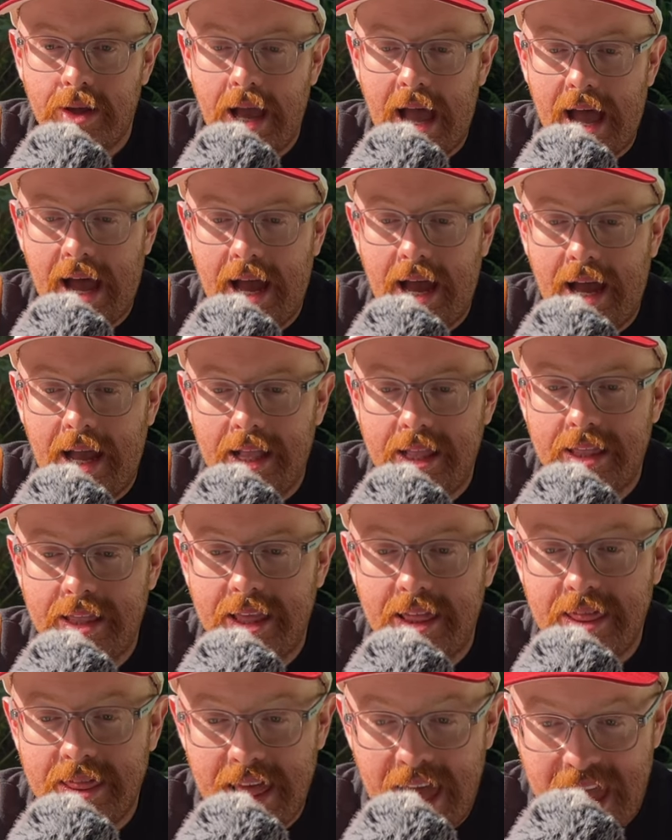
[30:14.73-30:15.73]
And
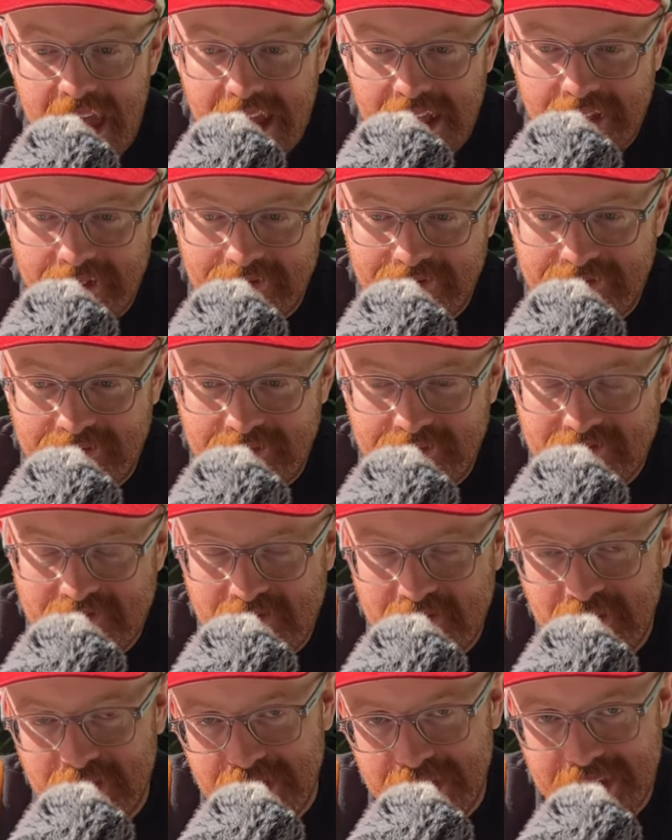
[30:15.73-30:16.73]
then
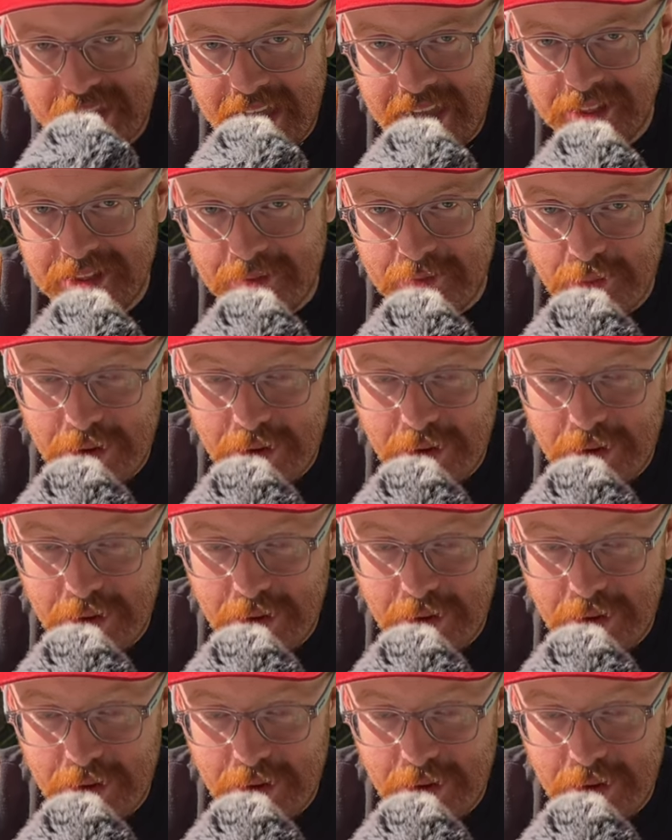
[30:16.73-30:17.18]
she says something